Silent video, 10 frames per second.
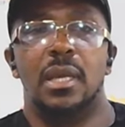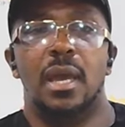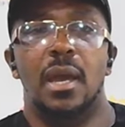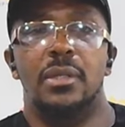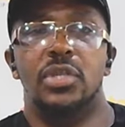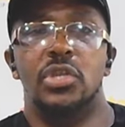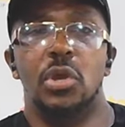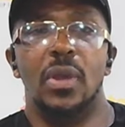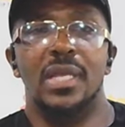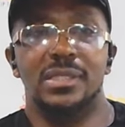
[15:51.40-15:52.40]
Uh, to
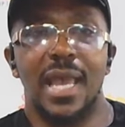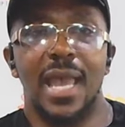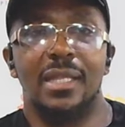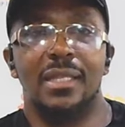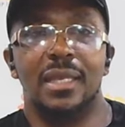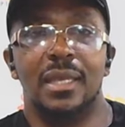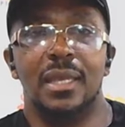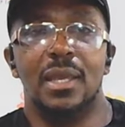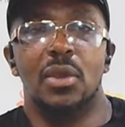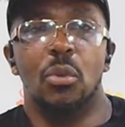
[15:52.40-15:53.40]
know exactly
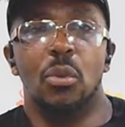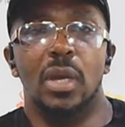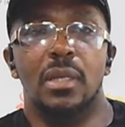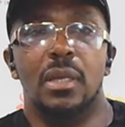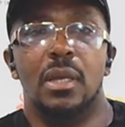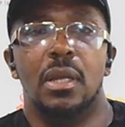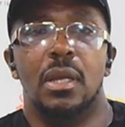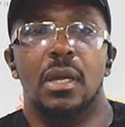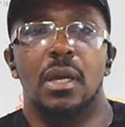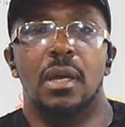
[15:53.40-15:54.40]
what
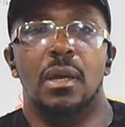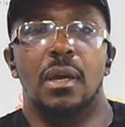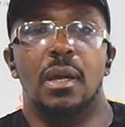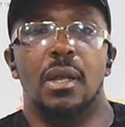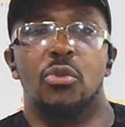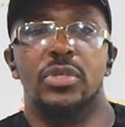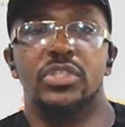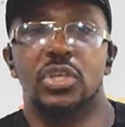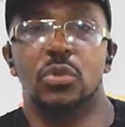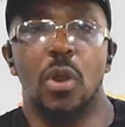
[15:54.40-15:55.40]
uh, a
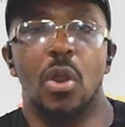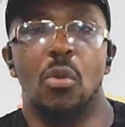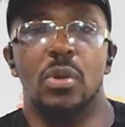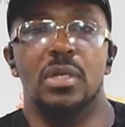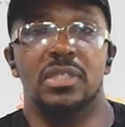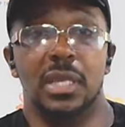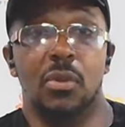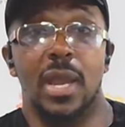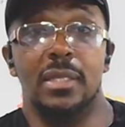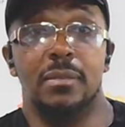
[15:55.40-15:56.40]
Christian walk was in
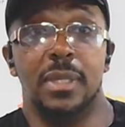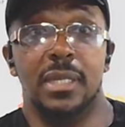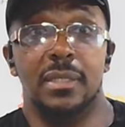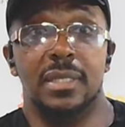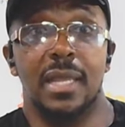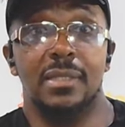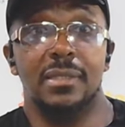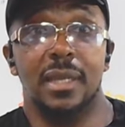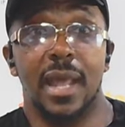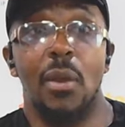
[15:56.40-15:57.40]
Christ, because, like I
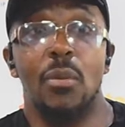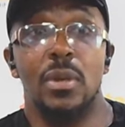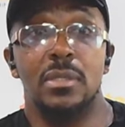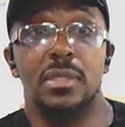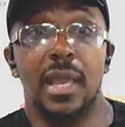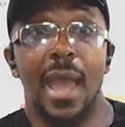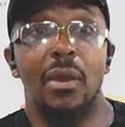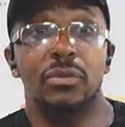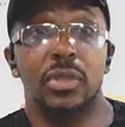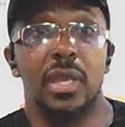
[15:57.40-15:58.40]
said, I was
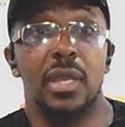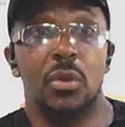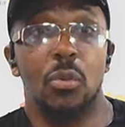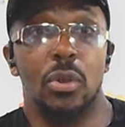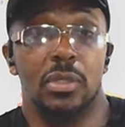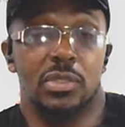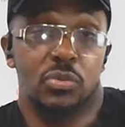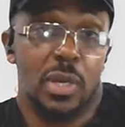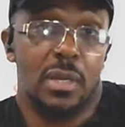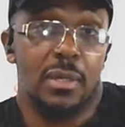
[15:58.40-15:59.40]
out there in the world as
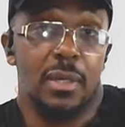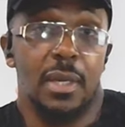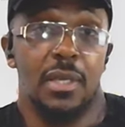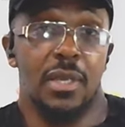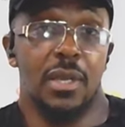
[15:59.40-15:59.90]
well, you